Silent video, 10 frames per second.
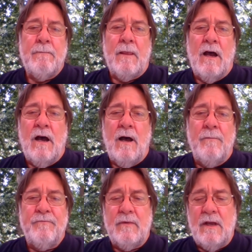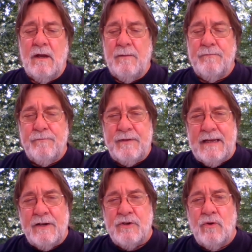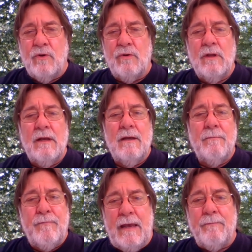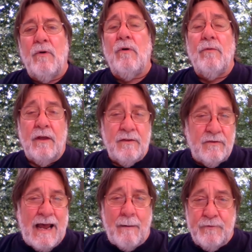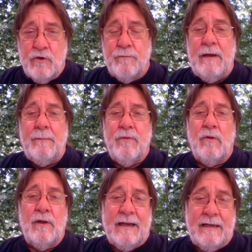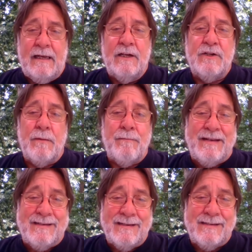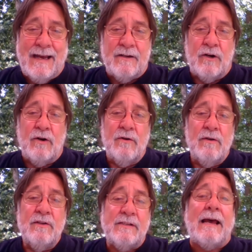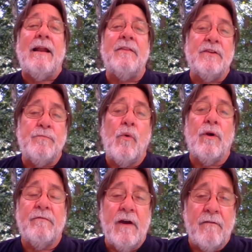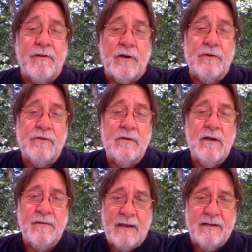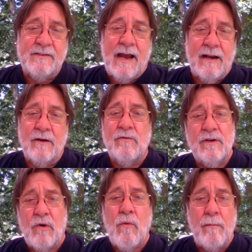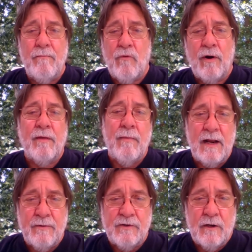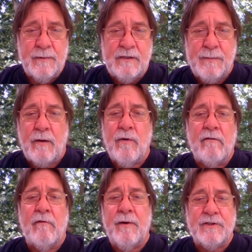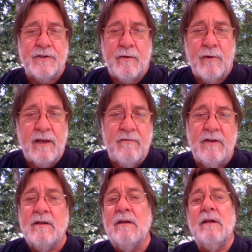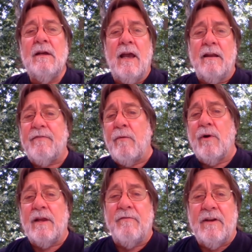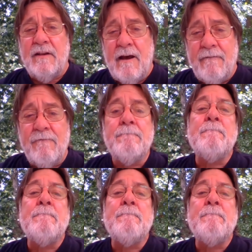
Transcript: um, uh, potential people, the top two people in each business sector, sat on this board of governors, and they decided, you know, what, where the money was going to be spent, whatever budget they were given, and if they weren't given enough,